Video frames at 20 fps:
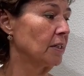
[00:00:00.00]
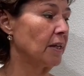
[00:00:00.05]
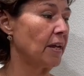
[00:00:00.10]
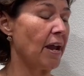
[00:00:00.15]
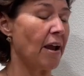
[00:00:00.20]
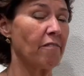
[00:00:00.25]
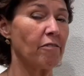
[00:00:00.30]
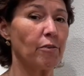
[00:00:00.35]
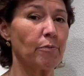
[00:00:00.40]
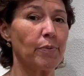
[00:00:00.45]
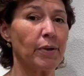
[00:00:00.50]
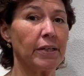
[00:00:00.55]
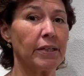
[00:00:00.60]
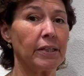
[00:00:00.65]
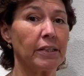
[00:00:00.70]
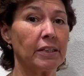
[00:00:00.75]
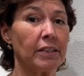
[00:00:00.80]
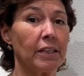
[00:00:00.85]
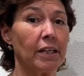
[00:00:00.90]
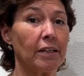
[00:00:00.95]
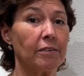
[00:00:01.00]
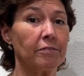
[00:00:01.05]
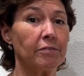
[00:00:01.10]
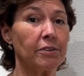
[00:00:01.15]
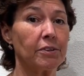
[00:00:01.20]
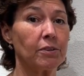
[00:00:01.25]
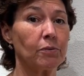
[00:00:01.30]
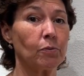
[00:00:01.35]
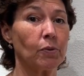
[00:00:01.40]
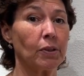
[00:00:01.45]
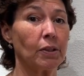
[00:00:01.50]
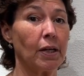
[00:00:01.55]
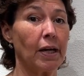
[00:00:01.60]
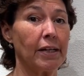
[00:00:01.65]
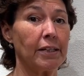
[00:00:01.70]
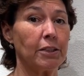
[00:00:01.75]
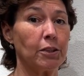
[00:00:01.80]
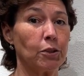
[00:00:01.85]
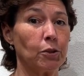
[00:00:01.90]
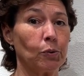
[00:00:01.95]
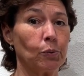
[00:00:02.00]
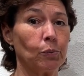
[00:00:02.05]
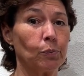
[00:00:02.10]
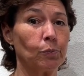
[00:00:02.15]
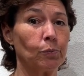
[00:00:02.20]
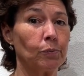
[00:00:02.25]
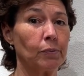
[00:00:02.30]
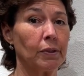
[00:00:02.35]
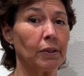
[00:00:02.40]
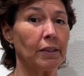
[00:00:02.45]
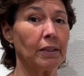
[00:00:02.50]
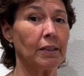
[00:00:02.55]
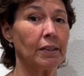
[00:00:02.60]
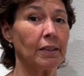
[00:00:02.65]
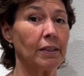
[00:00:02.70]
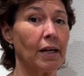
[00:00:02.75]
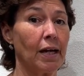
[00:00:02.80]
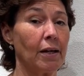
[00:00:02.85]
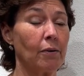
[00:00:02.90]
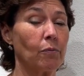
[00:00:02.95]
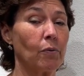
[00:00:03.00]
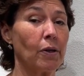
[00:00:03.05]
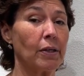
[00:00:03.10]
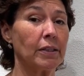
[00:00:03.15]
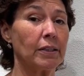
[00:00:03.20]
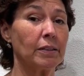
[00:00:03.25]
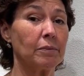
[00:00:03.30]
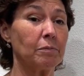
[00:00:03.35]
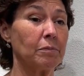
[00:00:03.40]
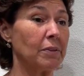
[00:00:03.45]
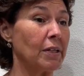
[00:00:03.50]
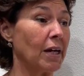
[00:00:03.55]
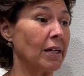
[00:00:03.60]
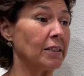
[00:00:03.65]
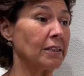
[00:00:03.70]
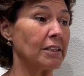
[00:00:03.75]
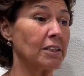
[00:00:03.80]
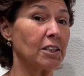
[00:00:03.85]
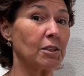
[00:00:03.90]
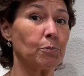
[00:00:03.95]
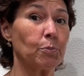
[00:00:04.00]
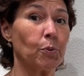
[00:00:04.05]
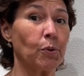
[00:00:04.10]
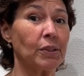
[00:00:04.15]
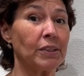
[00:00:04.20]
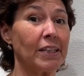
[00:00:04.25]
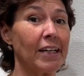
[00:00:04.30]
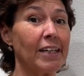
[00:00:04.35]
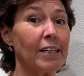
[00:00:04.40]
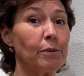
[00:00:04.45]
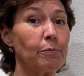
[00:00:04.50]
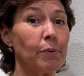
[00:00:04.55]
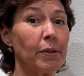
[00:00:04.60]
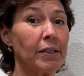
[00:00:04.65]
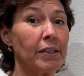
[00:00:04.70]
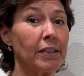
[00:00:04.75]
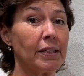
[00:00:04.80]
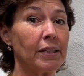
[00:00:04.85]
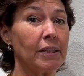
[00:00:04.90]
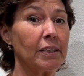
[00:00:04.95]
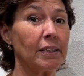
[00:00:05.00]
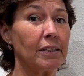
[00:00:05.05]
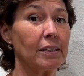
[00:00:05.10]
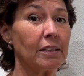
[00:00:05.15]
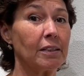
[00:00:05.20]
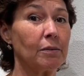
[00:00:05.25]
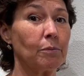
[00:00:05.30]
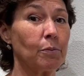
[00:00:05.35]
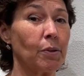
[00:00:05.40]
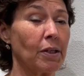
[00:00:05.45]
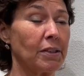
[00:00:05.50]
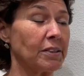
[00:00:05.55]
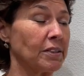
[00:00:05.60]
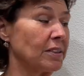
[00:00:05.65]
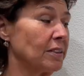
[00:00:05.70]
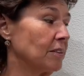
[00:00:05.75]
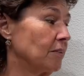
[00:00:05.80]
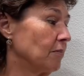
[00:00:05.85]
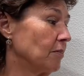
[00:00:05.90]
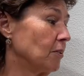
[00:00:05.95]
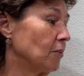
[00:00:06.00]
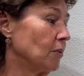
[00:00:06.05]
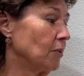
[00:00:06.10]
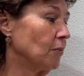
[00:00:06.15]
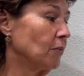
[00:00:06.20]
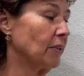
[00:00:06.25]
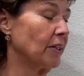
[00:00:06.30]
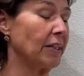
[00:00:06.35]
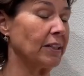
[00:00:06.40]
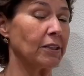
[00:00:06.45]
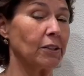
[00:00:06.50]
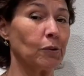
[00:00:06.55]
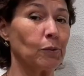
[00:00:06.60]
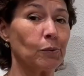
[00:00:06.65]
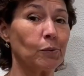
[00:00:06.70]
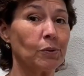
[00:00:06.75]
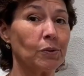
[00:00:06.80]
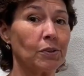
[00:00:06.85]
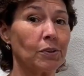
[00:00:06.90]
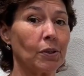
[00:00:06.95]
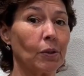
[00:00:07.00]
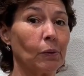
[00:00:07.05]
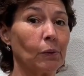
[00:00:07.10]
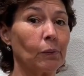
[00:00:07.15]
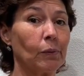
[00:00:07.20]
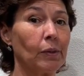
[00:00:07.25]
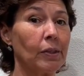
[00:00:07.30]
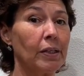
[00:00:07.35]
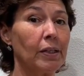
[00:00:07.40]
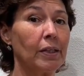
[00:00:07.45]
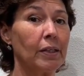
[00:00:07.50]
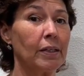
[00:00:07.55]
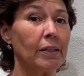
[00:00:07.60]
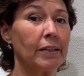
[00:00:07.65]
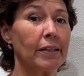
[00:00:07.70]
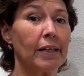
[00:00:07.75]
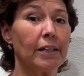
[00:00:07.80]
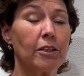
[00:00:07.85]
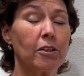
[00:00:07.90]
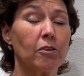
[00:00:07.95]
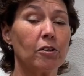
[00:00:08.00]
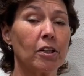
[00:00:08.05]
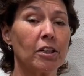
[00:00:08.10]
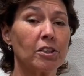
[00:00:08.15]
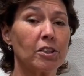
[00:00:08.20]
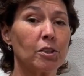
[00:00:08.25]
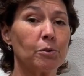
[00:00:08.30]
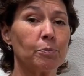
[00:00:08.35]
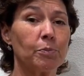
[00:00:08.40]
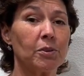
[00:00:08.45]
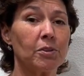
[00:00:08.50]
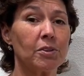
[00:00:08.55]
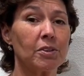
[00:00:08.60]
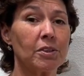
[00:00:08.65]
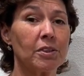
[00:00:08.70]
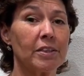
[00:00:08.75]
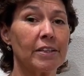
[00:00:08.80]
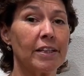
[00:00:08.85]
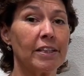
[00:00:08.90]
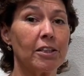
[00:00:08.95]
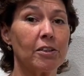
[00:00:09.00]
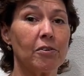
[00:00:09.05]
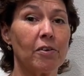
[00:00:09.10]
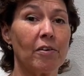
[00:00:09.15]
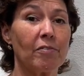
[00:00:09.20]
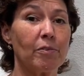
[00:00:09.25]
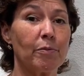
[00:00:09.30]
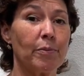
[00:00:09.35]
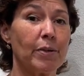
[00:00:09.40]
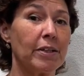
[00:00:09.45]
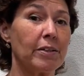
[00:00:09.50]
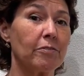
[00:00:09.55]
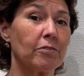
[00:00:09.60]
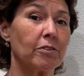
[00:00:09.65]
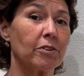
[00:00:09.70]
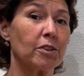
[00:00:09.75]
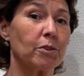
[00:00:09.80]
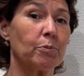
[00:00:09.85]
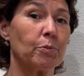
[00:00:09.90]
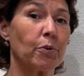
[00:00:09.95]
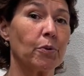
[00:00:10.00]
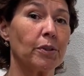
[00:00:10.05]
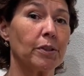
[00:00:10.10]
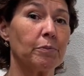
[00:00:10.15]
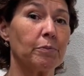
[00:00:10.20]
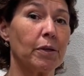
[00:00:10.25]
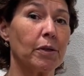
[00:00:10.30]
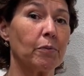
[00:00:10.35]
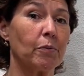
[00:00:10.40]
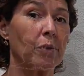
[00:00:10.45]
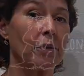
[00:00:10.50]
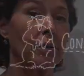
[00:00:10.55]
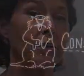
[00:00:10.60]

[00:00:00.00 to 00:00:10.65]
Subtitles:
everybody loves what I do, and I want to not disappoint anybody in the process of doing what I do. So thank you, customers. Thank you, everybody, for supporting my work.